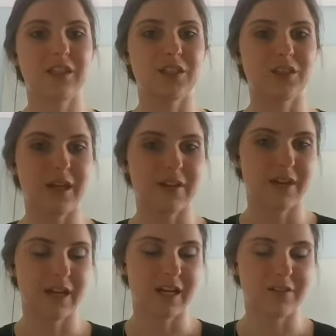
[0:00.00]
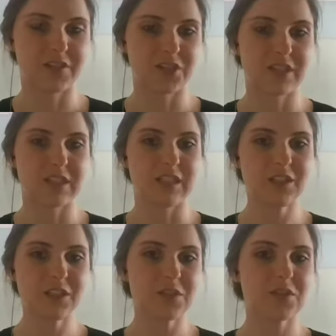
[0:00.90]
you have high efficiency
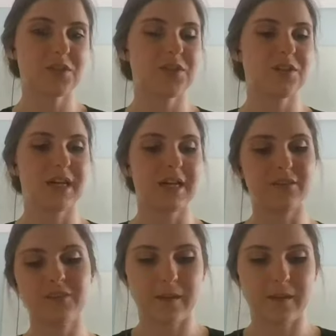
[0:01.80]
use, you have